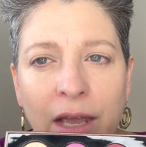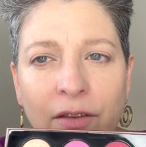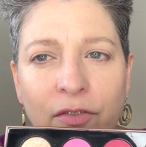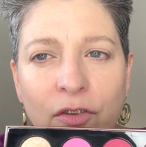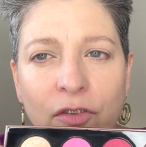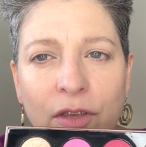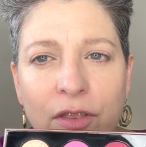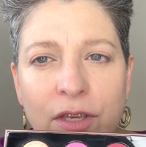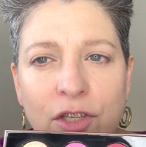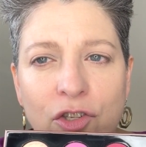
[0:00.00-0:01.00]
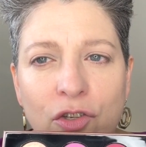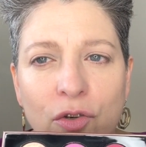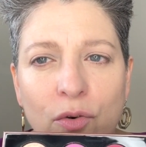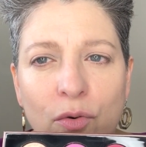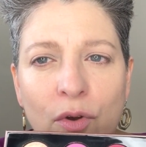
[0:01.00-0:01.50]
And if you see these
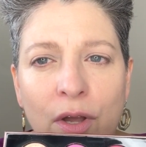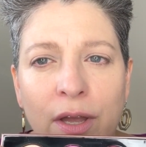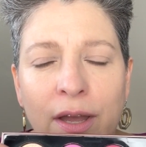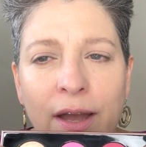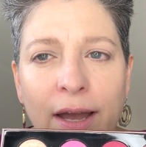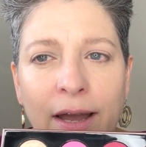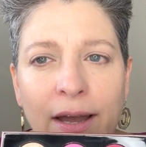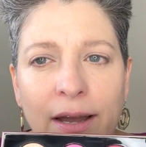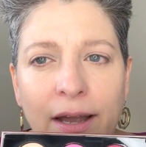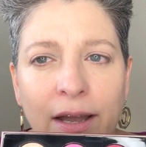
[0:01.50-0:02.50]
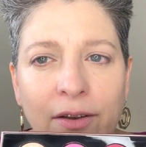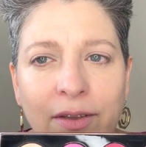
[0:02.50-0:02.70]
two, kind